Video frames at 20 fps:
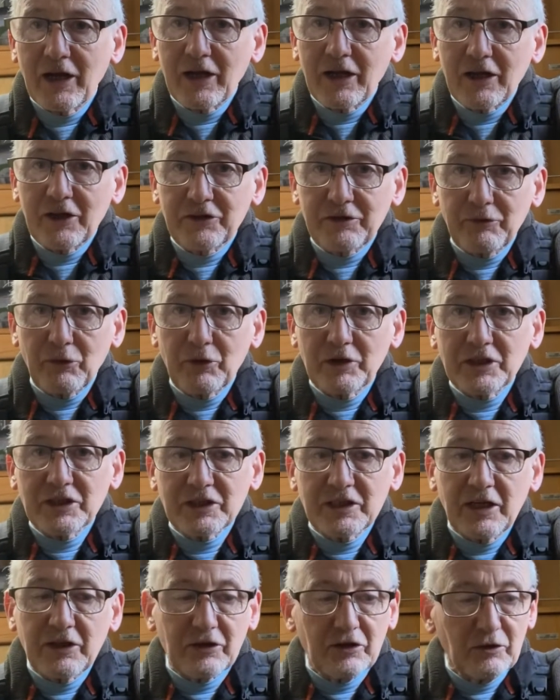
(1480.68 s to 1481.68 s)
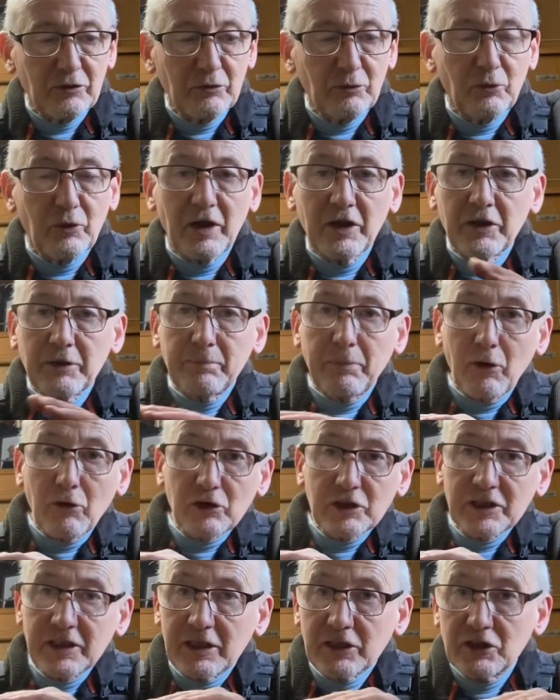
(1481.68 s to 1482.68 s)
As I've already said, where the
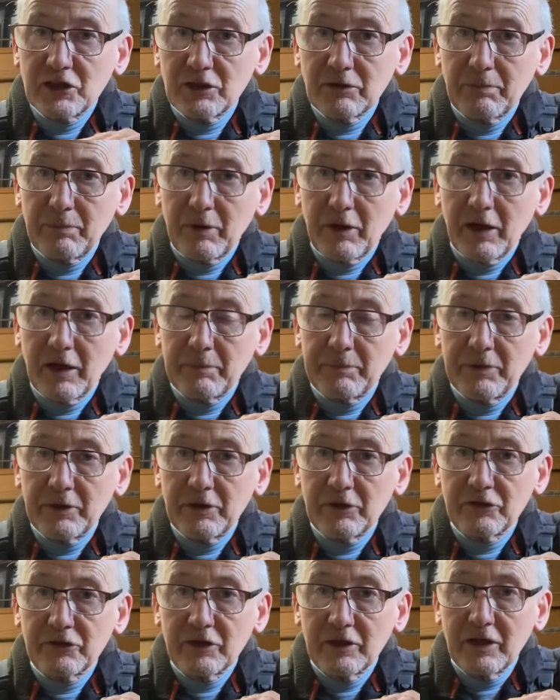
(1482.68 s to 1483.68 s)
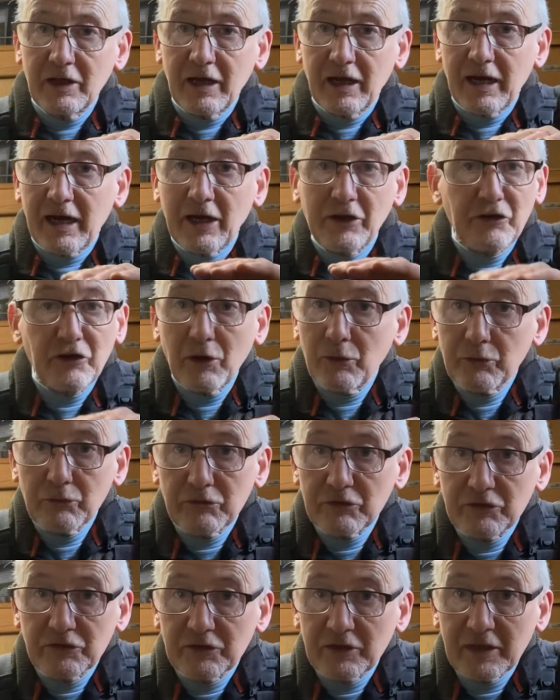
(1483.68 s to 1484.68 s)
box section of pipe is, I know there
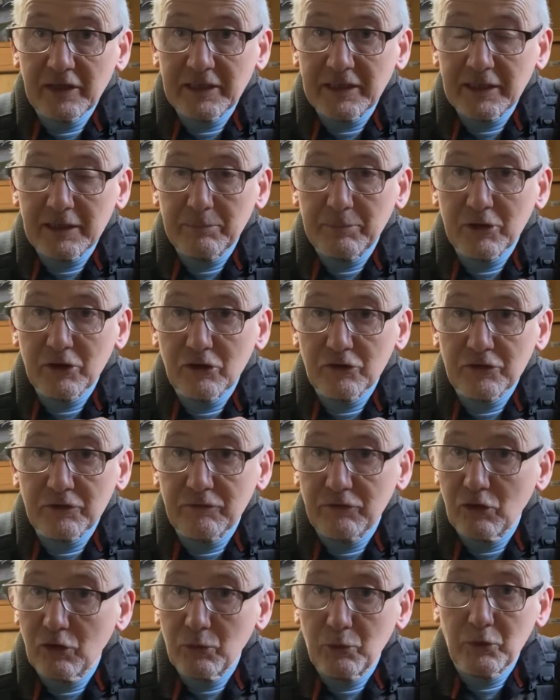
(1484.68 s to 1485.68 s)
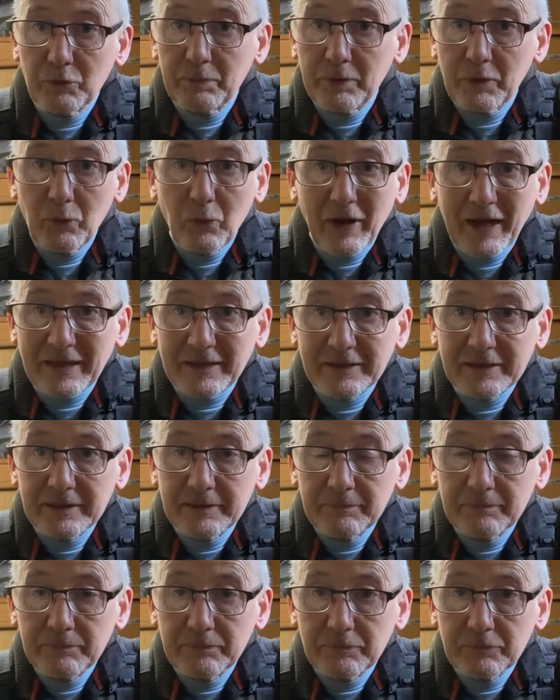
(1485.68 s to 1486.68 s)
isn't a leak because the floor would be wet.
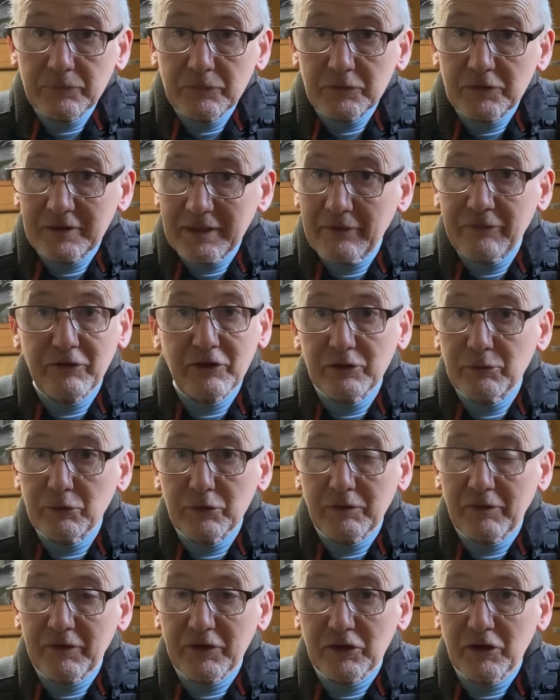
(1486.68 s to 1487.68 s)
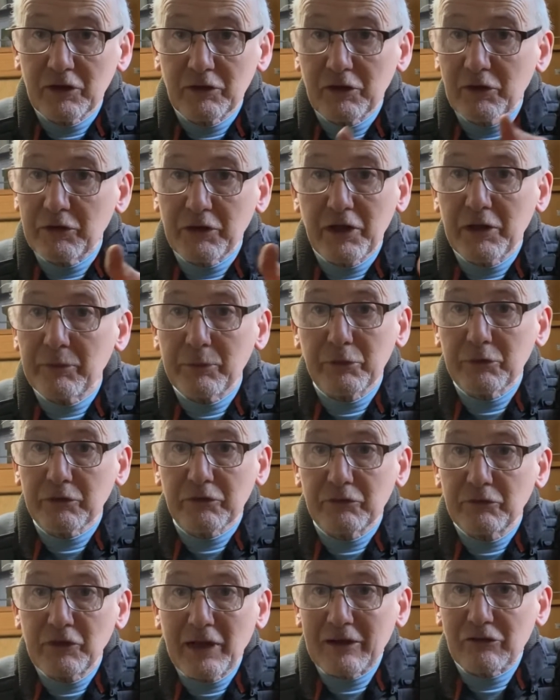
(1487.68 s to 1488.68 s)
Definitely would have, it would
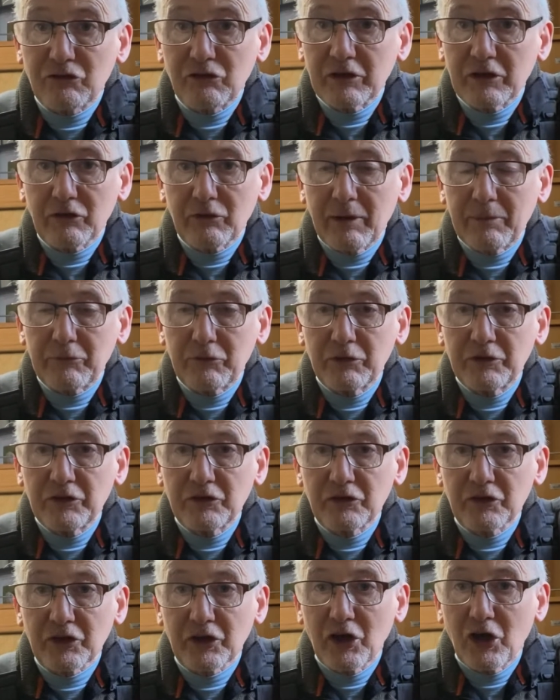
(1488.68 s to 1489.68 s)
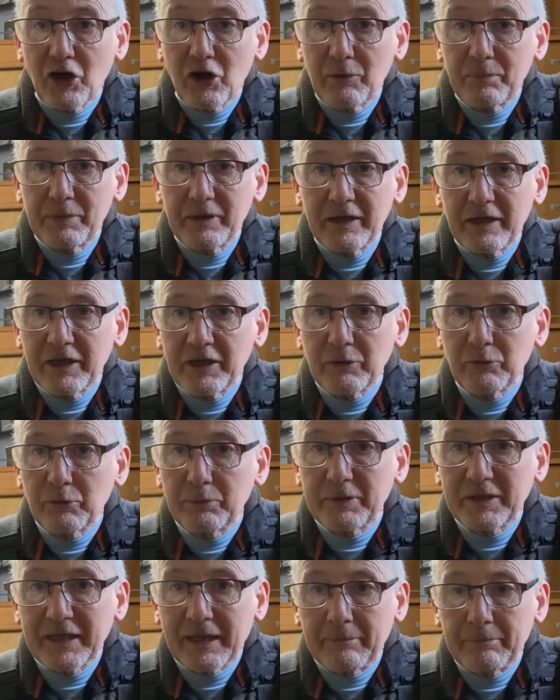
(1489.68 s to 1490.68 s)
have naturally crept into the carpet and it would
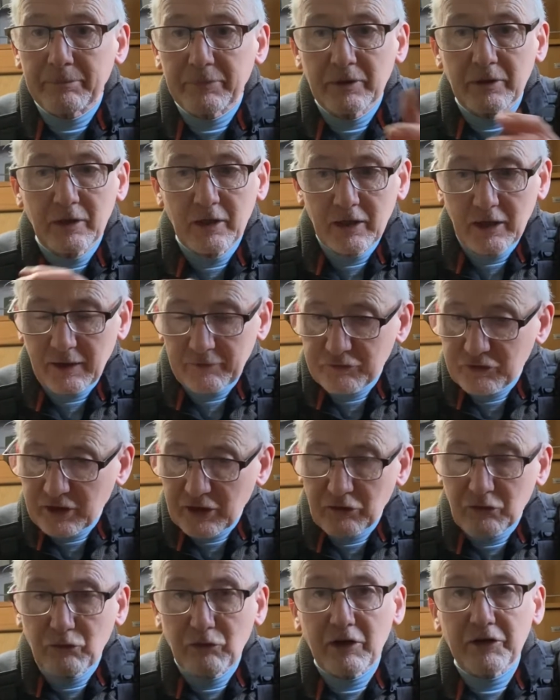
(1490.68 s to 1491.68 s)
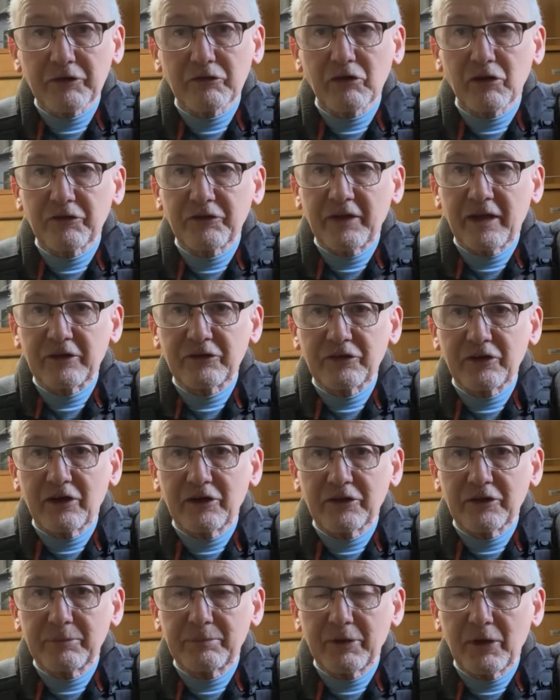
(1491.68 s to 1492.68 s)
be damp. I've checked right across that side
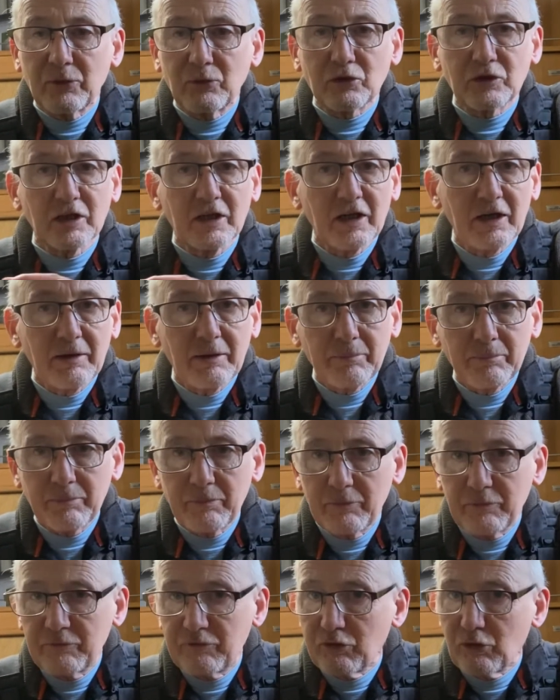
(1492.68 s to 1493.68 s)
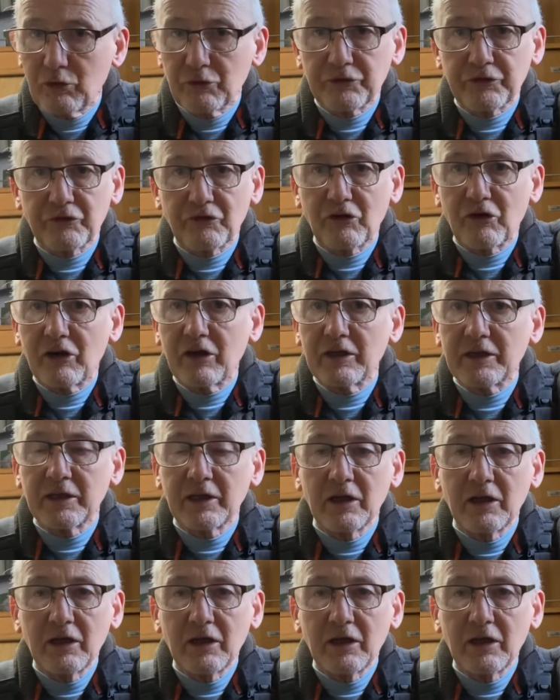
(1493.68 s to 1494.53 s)
of the boat, floors are dry